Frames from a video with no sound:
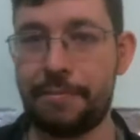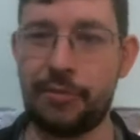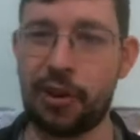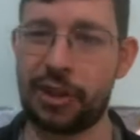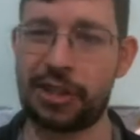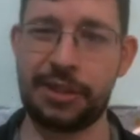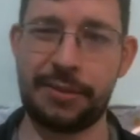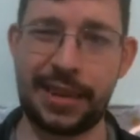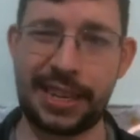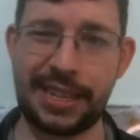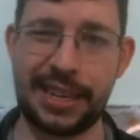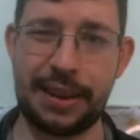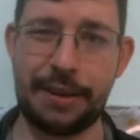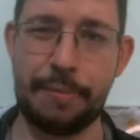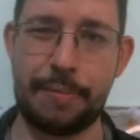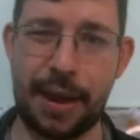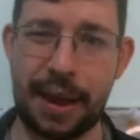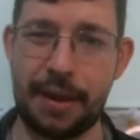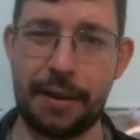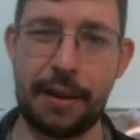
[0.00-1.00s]
Not so easy to
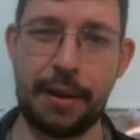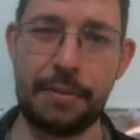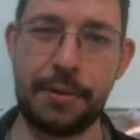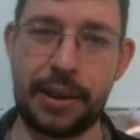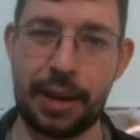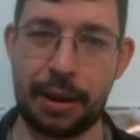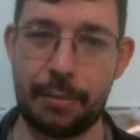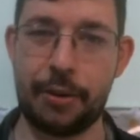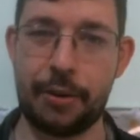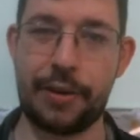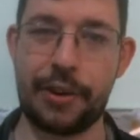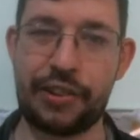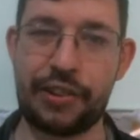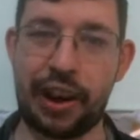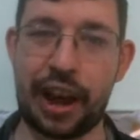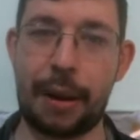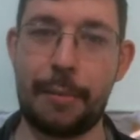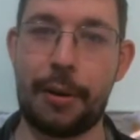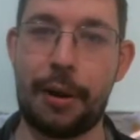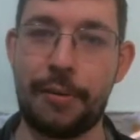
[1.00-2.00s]
be a Timur
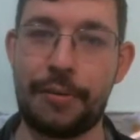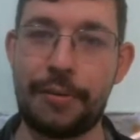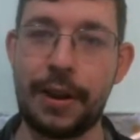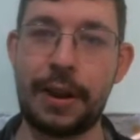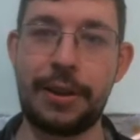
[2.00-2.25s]
Rajabov,